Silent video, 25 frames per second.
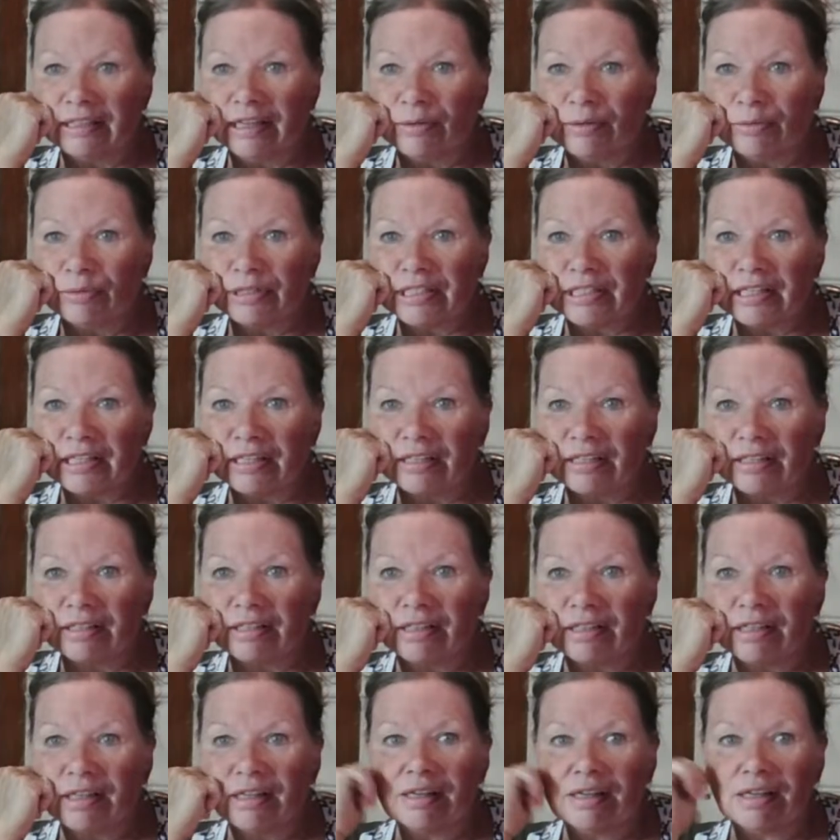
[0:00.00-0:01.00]
That was
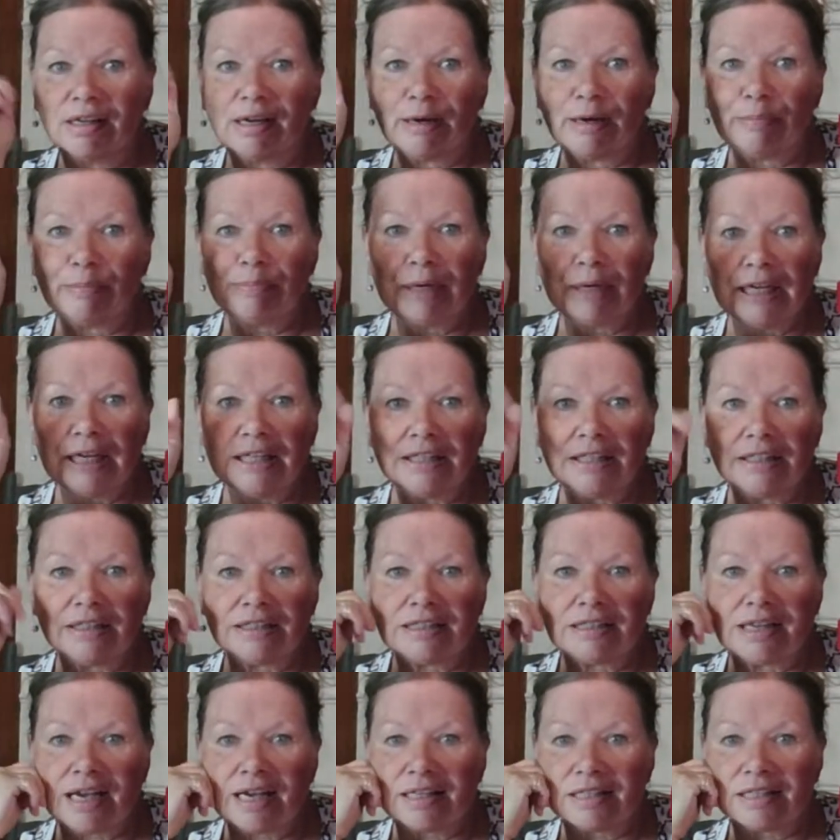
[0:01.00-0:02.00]
a beta
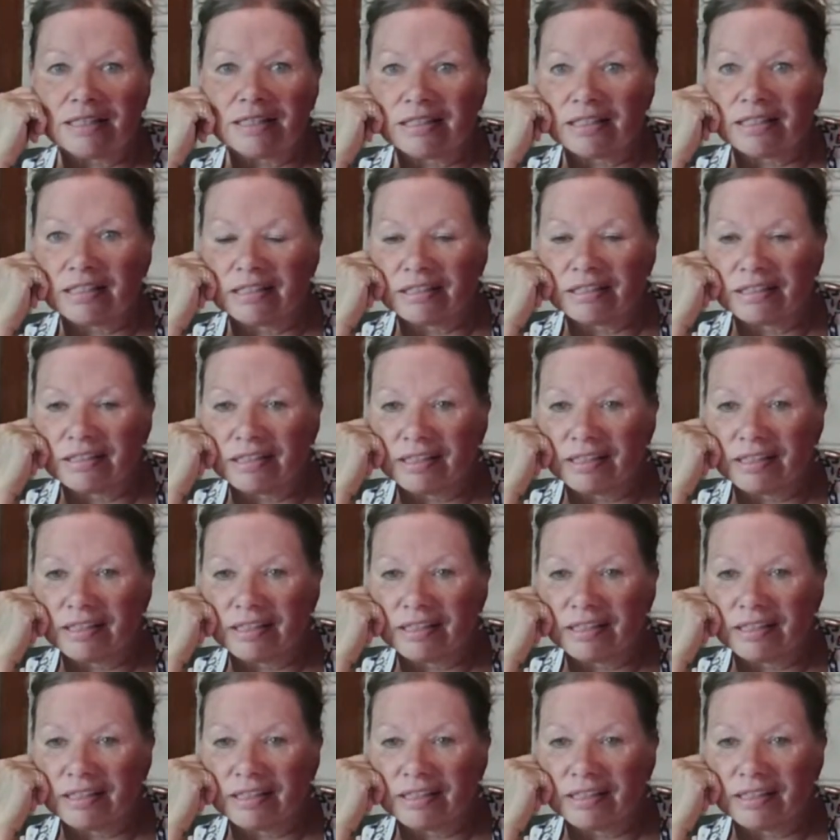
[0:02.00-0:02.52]
testing